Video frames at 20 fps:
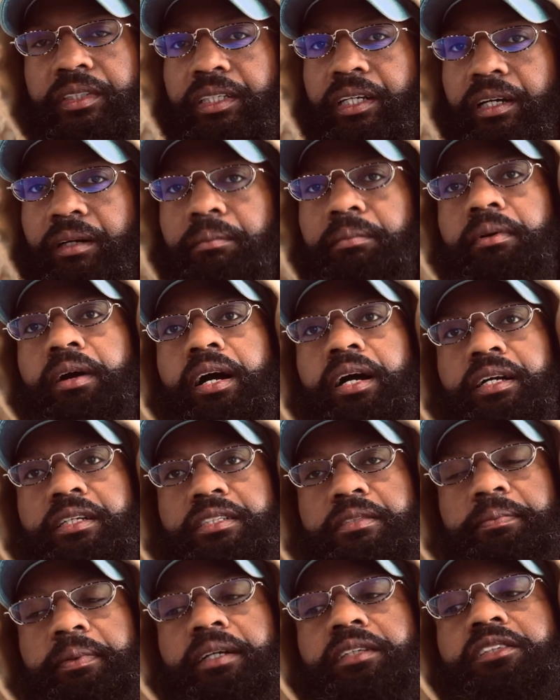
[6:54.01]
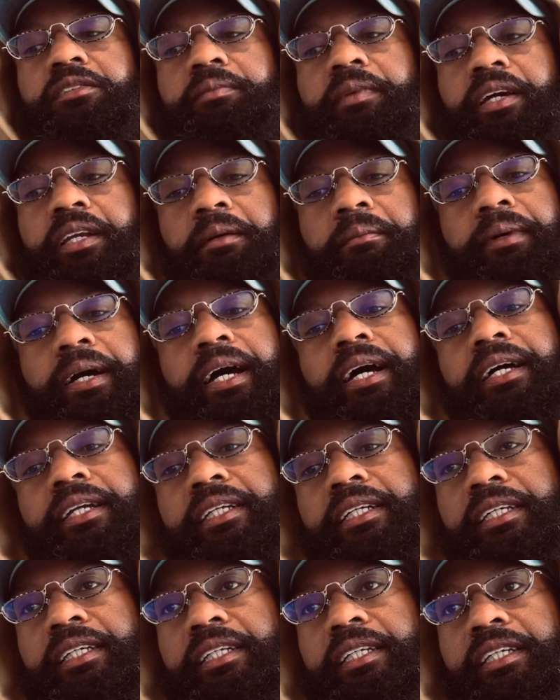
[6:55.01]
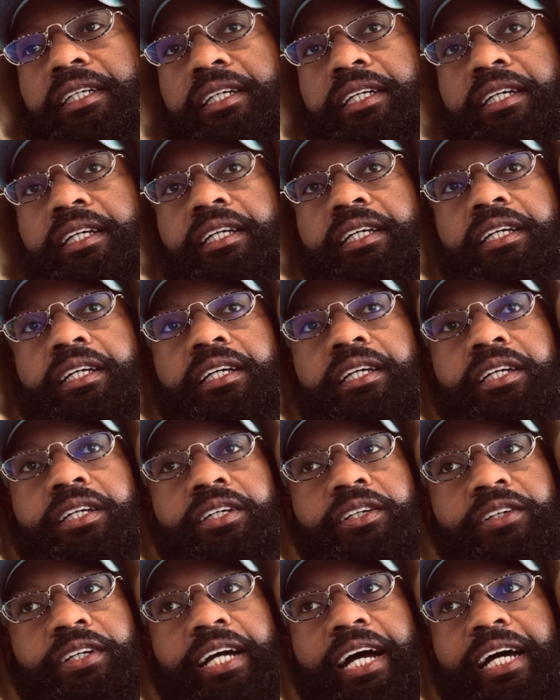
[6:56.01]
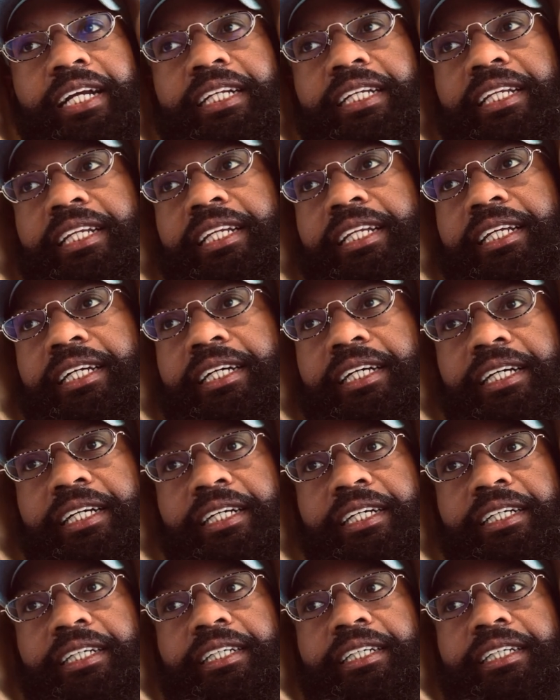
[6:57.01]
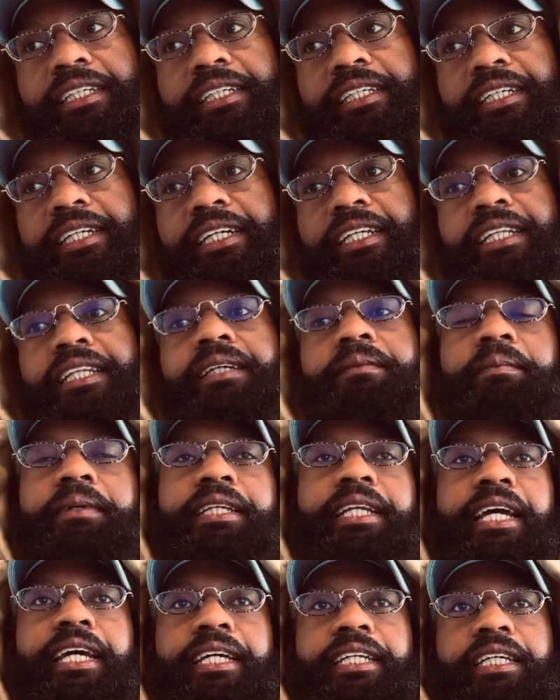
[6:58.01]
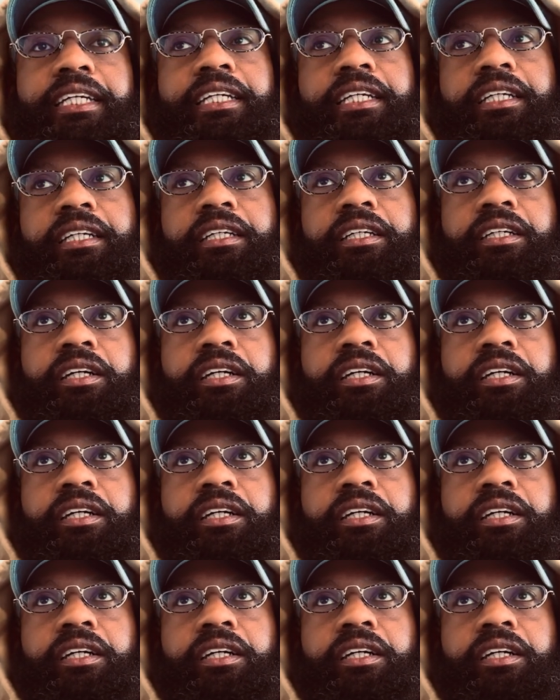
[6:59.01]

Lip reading: a broad spectrum antibiotic, you're kind of eliminating